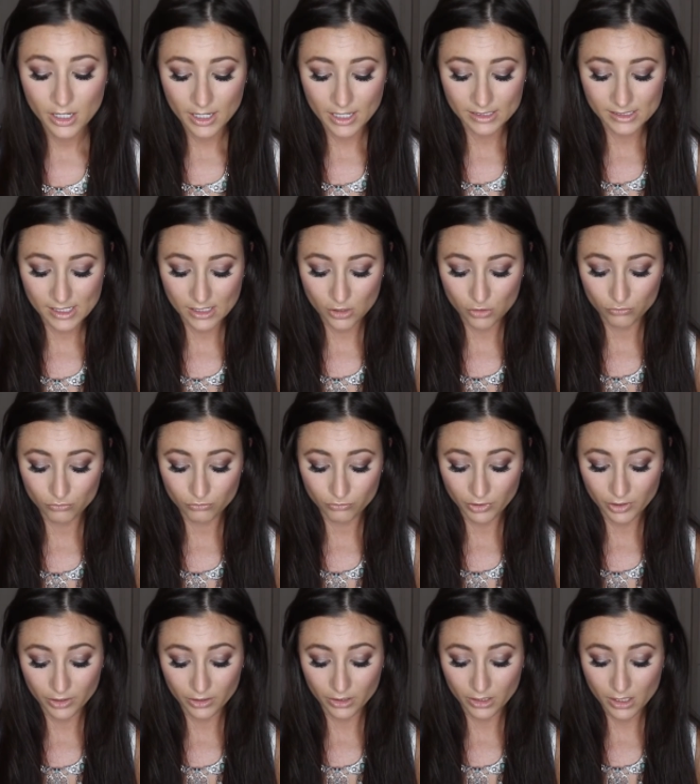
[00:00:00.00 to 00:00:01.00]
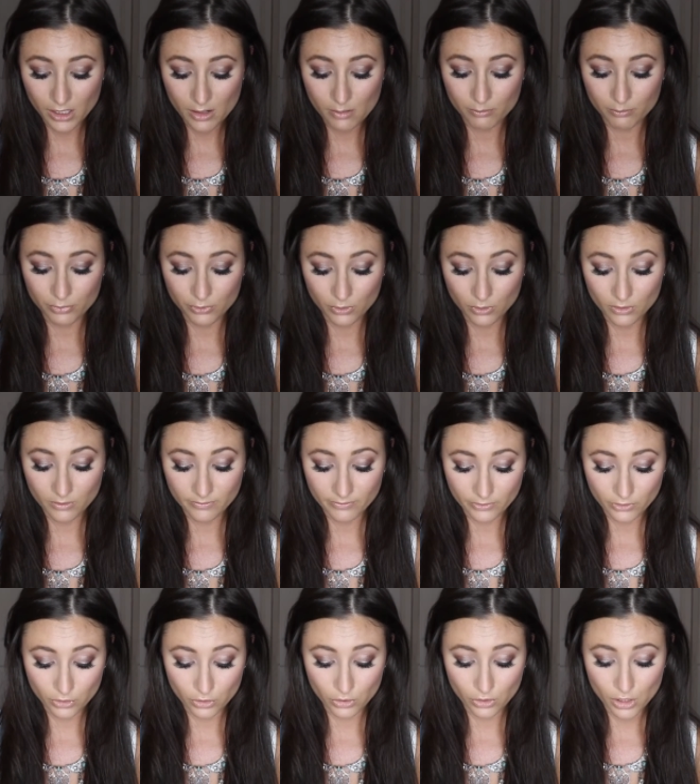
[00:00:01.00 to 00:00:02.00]
It's like a really
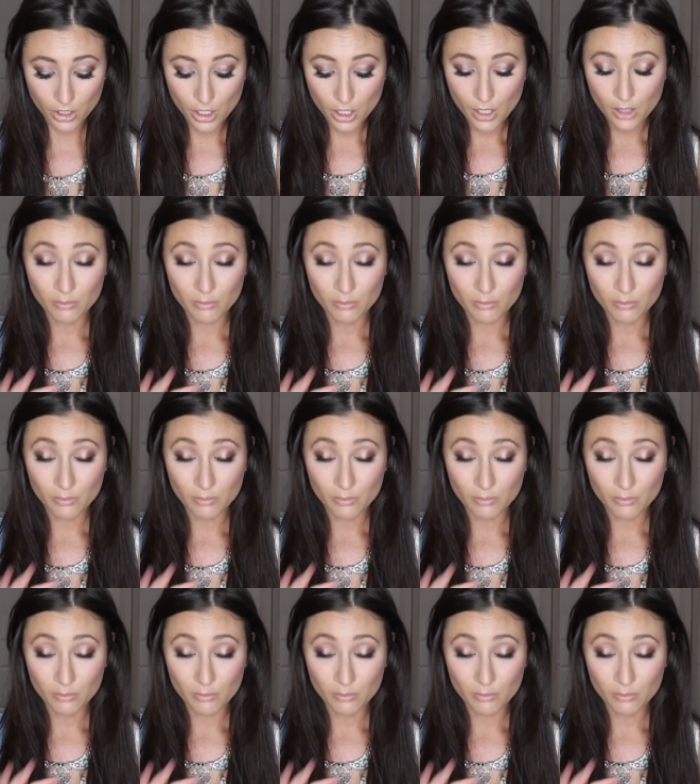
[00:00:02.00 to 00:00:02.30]
beautiful